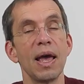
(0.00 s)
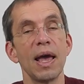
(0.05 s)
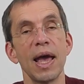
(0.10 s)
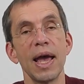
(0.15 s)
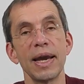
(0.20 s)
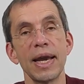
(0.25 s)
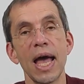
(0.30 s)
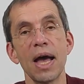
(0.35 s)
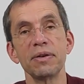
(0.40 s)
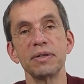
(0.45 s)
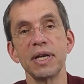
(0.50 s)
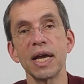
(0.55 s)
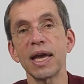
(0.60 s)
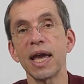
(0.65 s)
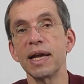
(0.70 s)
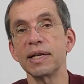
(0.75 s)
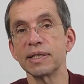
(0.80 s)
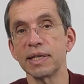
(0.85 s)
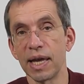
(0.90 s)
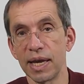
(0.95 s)
And now,
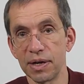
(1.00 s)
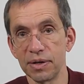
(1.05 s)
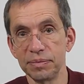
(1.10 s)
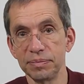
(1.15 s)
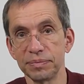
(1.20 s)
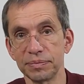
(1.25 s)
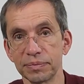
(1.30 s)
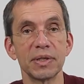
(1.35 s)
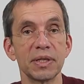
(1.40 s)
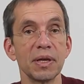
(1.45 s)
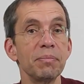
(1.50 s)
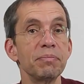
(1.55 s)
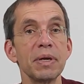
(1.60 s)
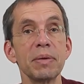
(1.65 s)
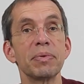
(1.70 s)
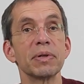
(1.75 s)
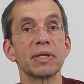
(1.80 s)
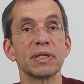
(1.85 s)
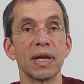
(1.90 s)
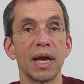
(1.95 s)
decades later, some
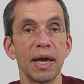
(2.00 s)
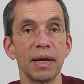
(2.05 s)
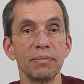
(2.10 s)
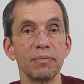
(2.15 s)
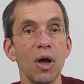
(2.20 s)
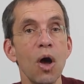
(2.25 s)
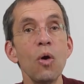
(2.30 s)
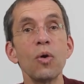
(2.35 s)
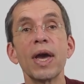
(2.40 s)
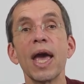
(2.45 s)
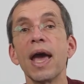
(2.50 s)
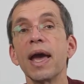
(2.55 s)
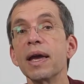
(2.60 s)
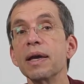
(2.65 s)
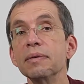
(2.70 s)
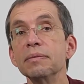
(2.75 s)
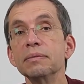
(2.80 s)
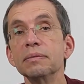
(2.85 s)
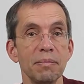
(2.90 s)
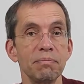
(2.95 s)
people say,
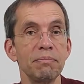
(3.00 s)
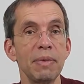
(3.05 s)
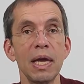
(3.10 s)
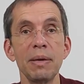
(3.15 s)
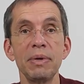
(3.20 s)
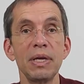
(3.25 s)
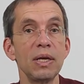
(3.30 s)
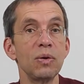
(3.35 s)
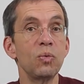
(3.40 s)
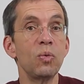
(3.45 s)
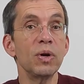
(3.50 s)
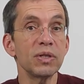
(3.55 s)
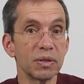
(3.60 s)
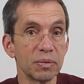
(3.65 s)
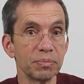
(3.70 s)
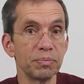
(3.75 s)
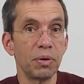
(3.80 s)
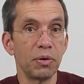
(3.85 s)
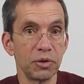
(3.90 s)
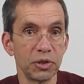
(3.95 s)
okay, maybe he
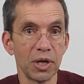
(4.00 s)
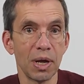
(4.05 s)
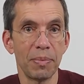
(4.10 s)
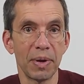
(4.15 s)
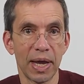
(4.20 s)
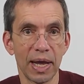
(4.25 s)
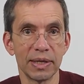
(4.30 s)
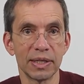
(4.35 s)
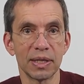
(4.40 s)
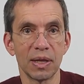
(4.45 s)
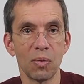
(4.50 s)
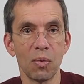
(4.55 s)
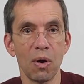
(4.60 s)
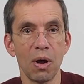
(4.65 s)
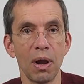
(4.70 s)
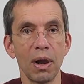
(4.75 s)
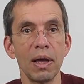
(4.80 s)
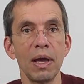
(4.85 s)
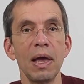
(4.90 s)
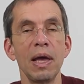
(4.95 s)
wasn't pushed up against the
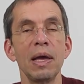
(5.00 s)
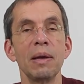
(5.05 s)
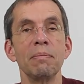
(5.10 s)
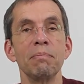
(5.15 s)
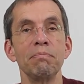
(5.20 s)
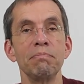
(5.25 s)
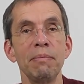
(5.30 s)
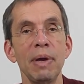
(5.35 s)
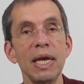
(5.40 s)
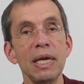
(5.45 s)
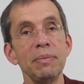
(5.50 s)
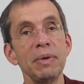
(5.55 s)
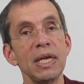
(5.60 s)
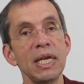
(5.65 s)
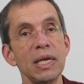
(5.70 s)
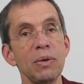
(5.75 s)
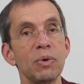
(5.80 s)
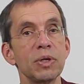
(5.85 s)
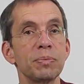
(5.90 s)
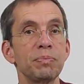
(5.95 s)
wall. Maybe
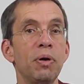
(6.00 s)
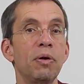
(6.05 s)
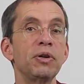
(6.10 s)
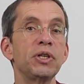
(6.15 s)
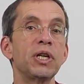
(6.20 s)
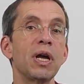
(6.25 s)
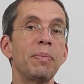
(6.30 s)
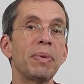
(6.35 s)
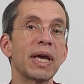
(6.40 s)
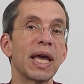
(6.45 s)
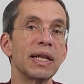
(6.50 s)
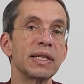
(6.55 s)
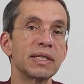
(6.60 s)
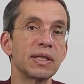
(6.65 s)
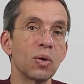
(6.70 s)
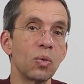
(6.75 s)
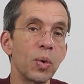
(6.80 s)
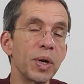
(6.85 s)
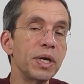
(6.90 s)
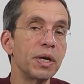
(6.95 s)
he was pushed up against
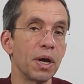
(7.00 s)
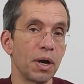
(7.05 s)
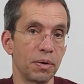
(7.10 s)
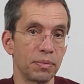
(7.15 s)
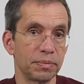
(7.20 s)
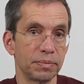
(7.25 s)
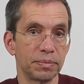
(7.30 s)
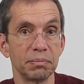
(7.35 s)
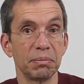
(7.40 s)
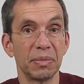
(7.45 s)
the window.